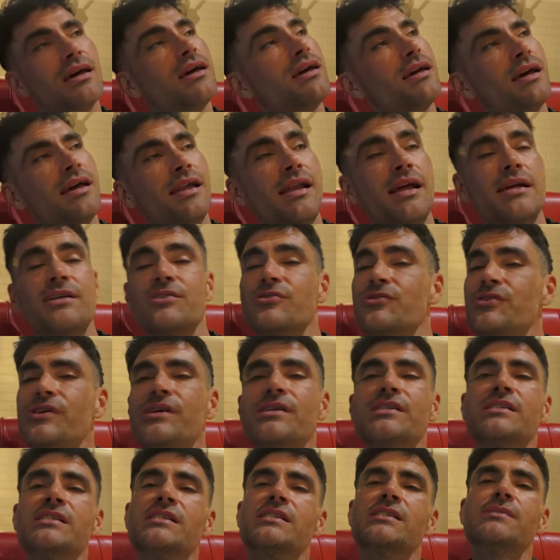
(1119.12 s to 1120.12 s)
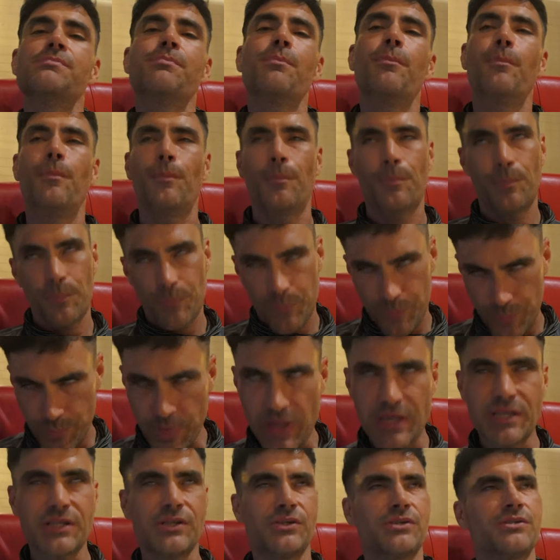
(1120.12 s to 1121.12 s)
an extra
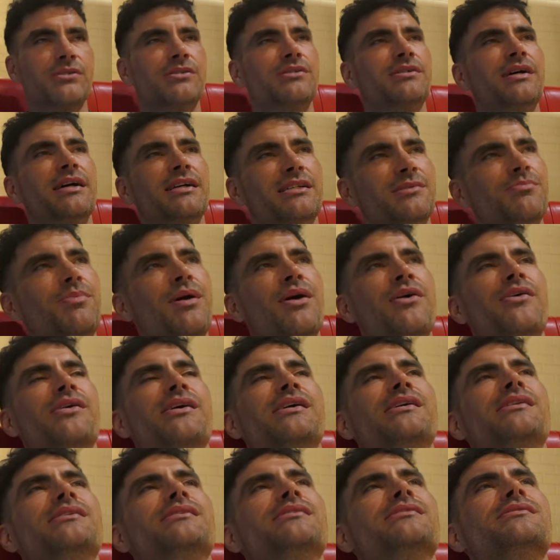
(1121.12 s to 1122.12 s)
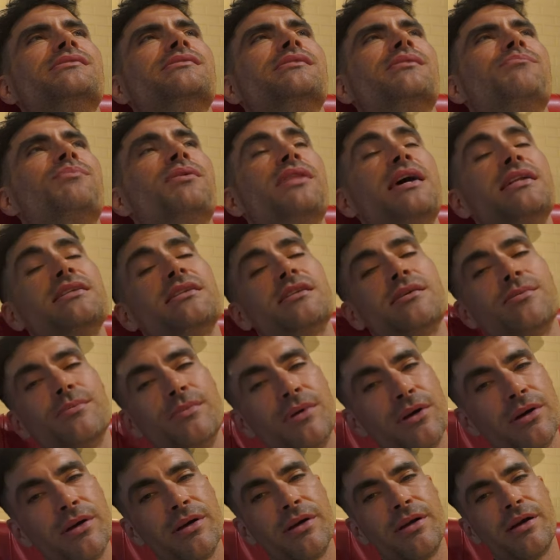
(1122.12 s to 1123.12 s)
special experience, but that's
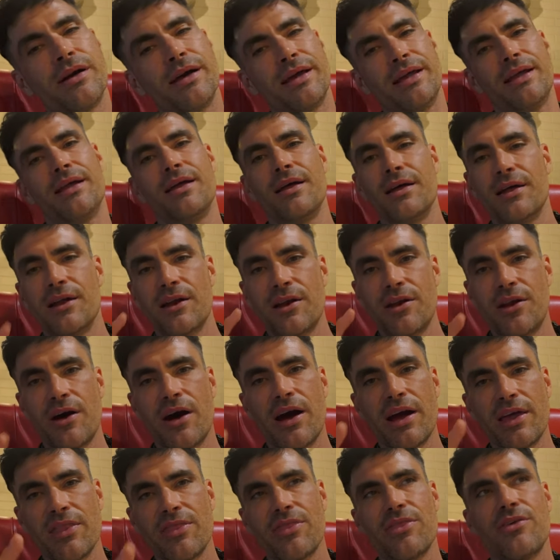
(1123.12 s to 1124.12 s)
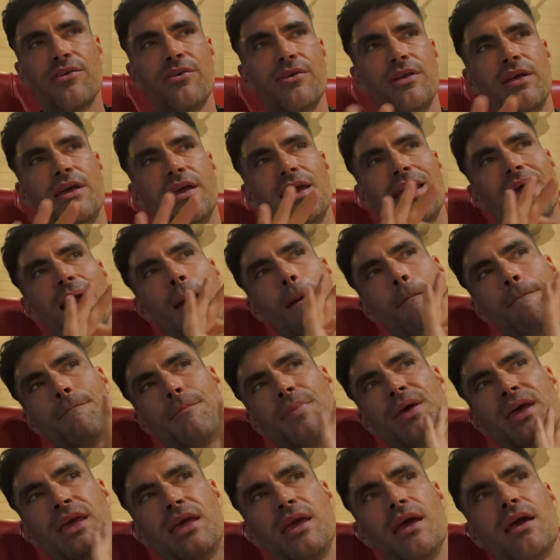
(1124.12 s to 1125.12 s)
tomorrow night, 9:30
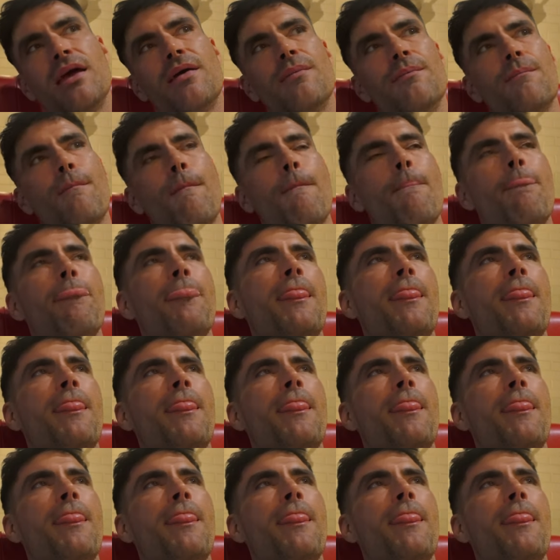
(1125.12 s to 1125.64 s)
p.m.